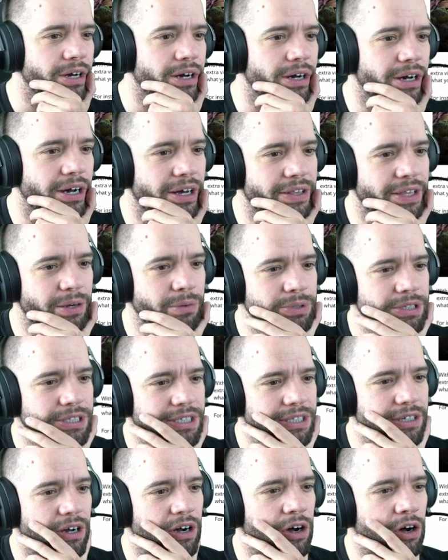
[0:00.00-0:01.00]
And then we
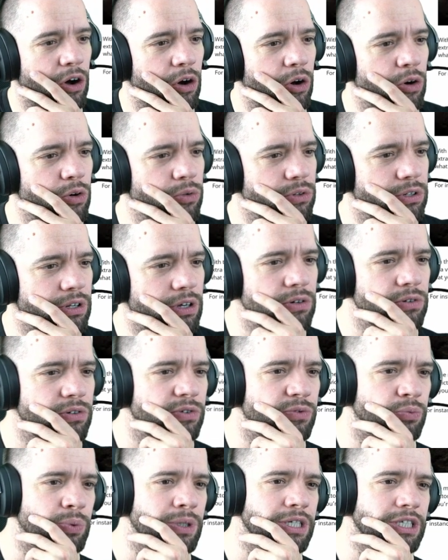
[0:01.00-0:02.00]
see a whole load
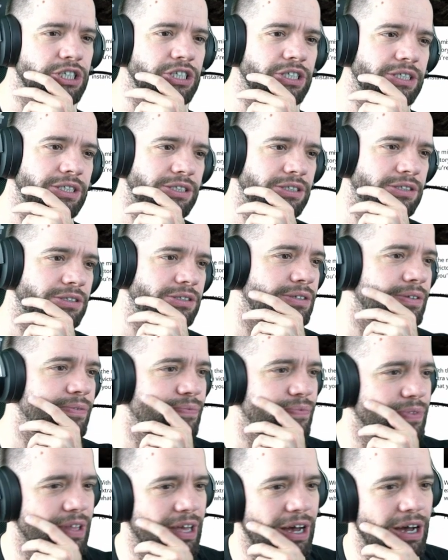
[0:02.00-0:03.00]
of witches.
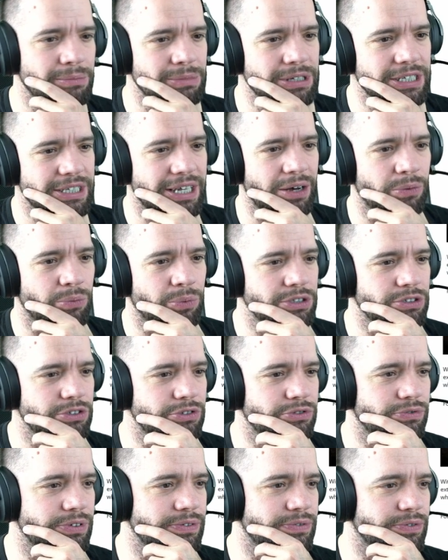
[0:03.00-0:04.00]
How many is that? 1,
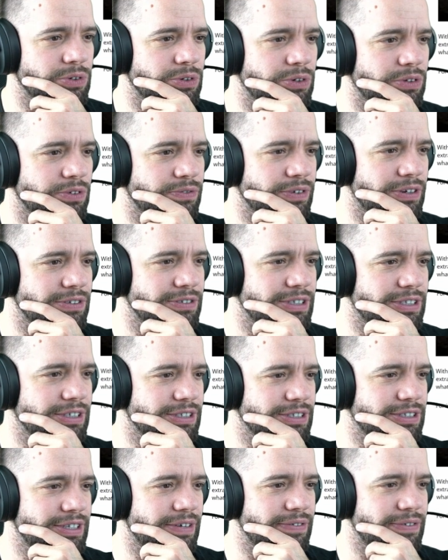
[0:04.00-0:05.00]
2, 3, 4, 5,
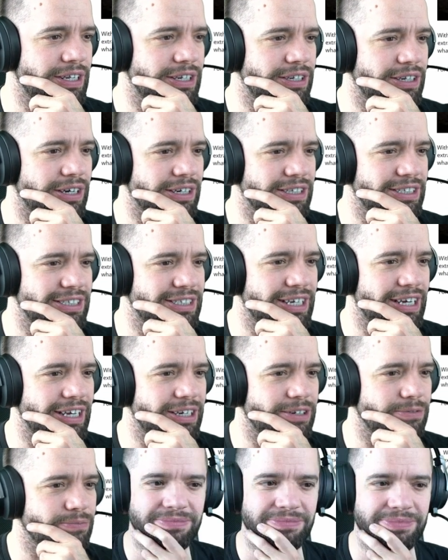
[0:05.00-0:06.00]
6, 7, 8, 9,
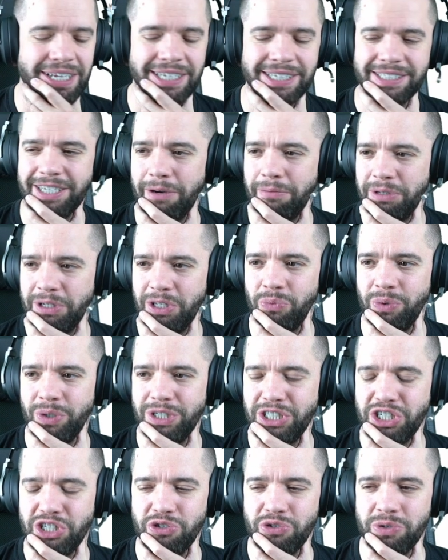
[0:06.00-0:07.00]
10. That's how many
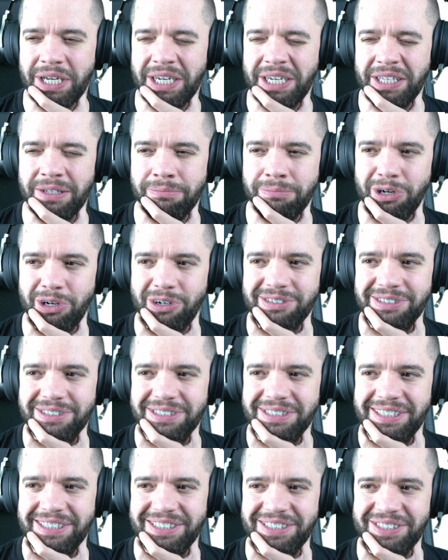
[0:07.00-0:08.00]
witches you get in the
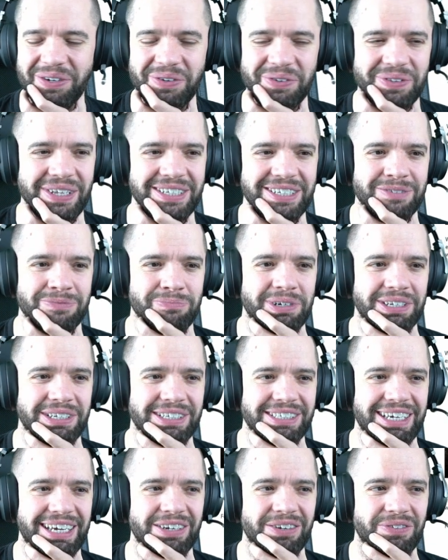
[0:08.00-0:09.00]
box. And so they're just putting
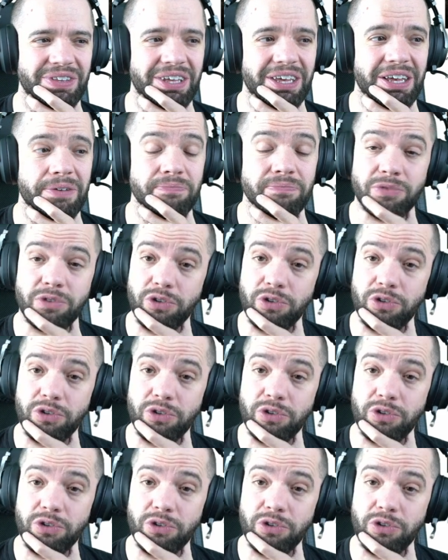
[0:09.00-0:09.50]
10 on there.